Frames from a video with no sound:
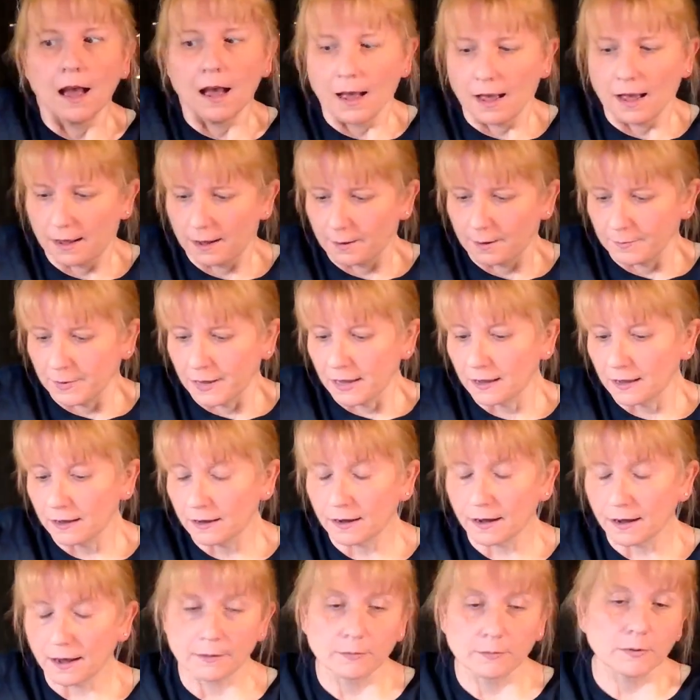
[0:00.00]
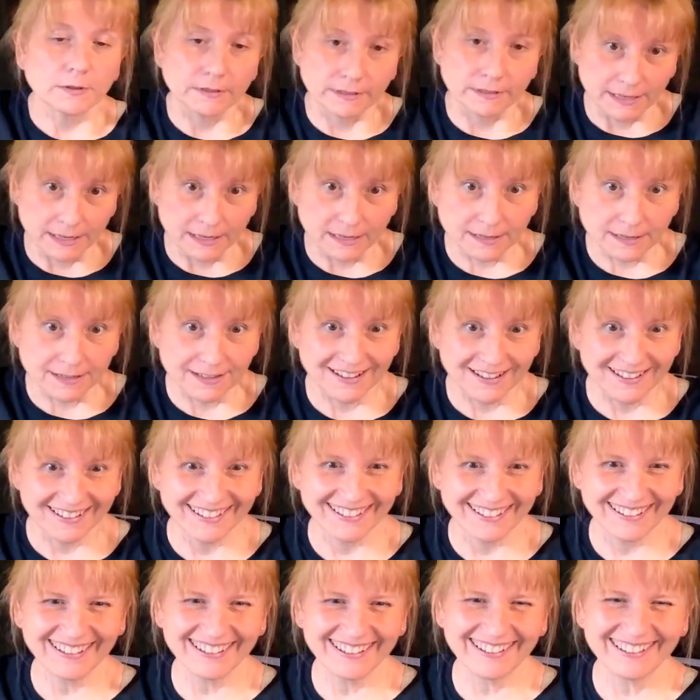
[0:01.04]
I will link
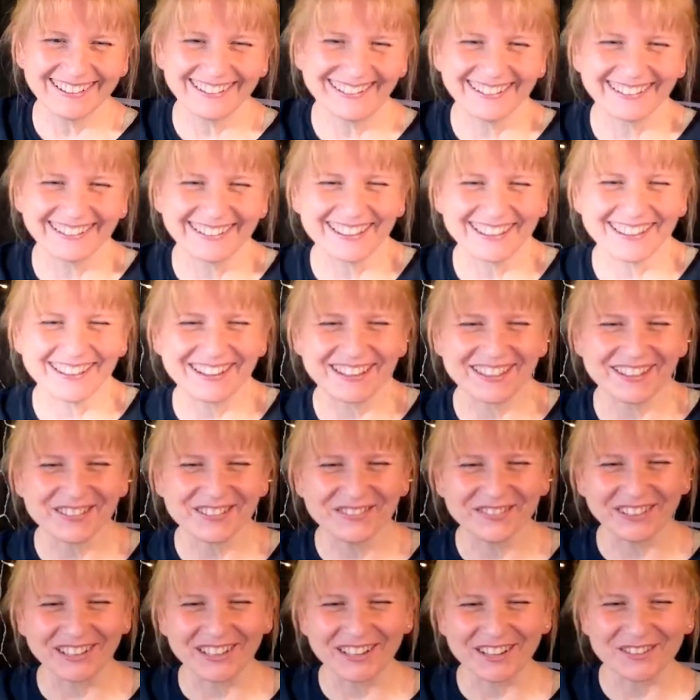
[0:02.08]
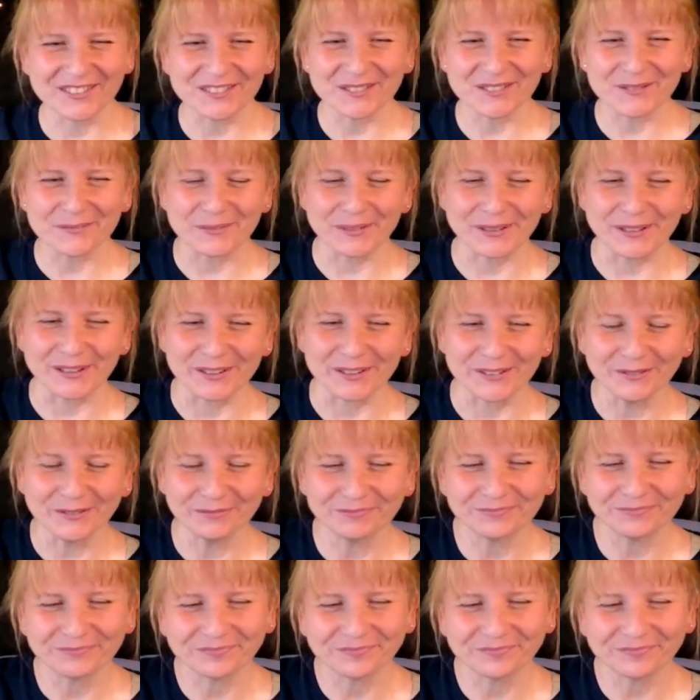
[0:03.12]
the other videos below.